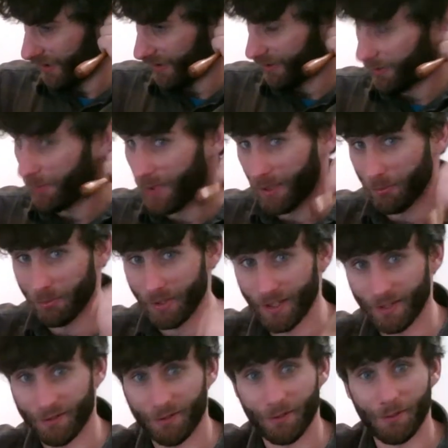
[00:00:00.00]
I made a
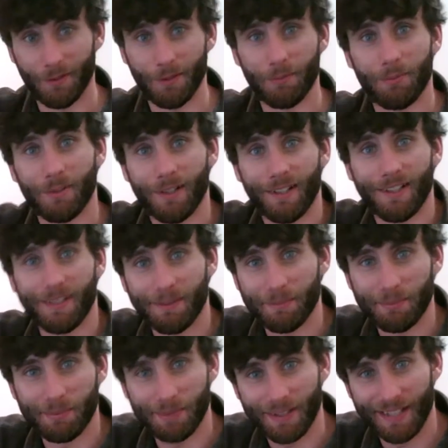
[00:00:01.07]
breakthrough and I'm
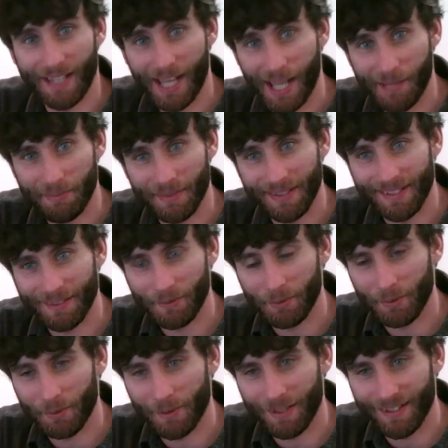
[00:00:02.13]
pretty happy
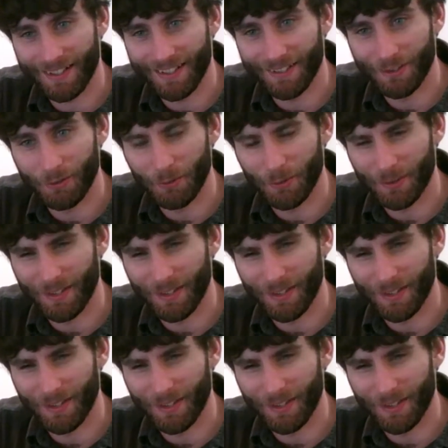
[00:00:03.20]
with what I can do.